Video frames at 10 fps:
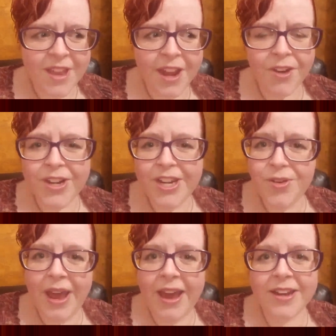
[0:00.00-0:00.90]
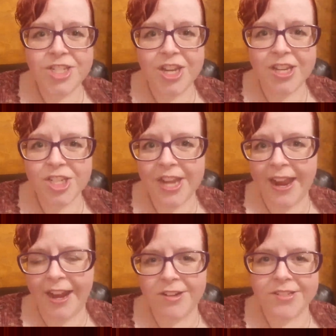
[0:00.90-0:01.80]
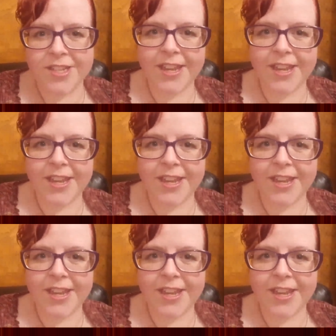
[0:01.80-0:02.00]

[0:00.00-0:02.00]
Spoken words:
I already know how to change tires.